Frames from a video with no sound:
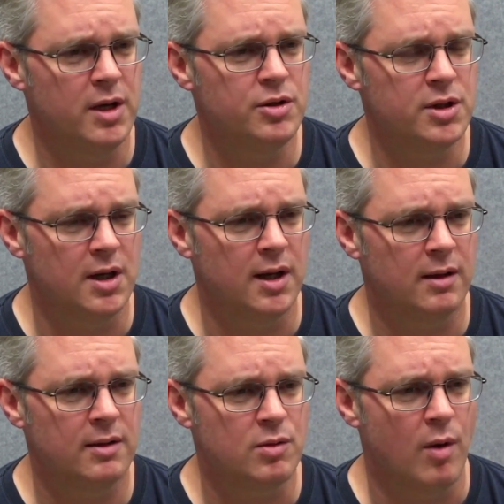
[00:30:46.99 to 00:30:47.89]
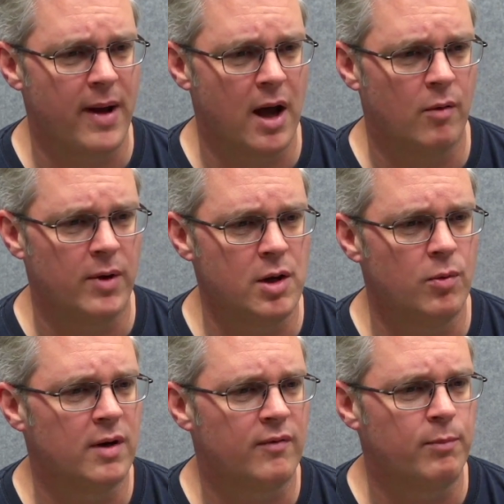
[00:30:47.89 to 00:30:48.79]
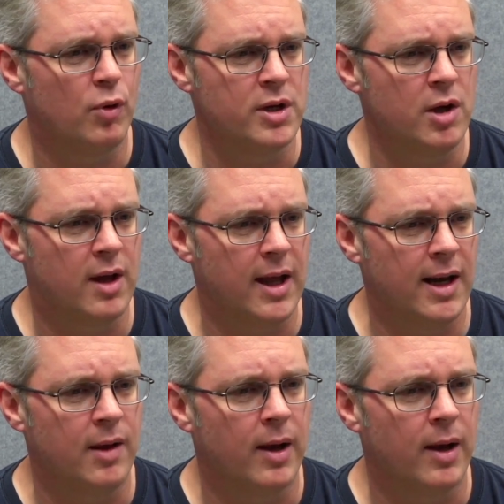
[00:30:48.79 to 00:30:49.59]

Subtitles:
You're just going to swap it out when you would have bought new kit anyway.